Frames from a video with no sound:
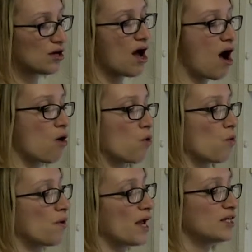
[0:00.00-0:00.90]

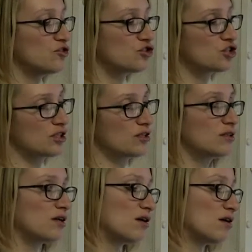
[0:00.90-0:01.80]
how
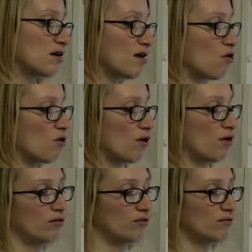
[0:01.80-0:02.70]
ancient
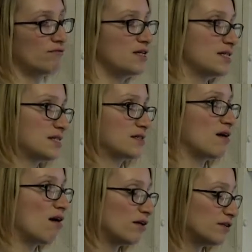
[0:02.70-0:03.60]
these
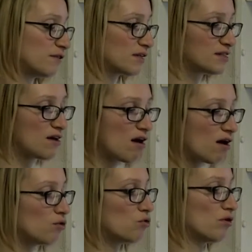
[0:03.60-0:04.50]
artifacts
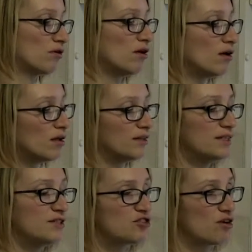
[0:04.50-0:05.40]
are or the
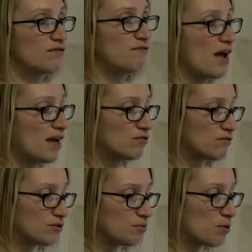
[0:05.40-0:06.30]
literary value
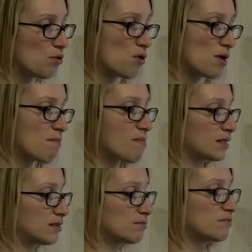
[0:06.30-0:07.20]
of the poem,
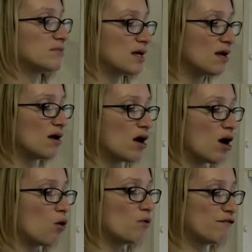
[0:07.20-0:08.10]
but
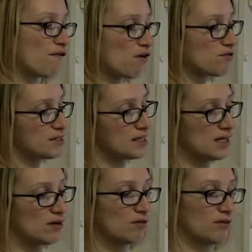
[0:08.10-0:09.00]
we're
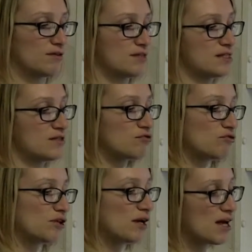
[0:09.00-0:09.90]
focusing on
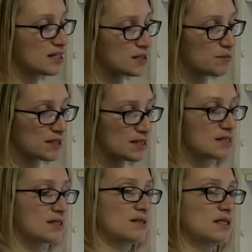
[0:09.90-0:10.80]
sensorial
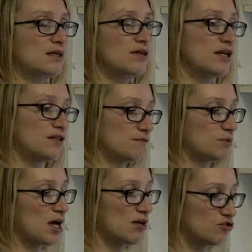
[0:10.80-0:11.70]
aspects, creative
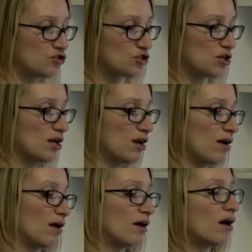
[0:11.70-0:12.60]

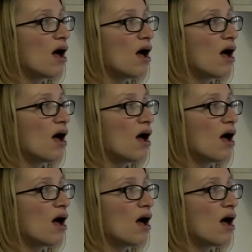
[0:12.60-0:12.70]
potential,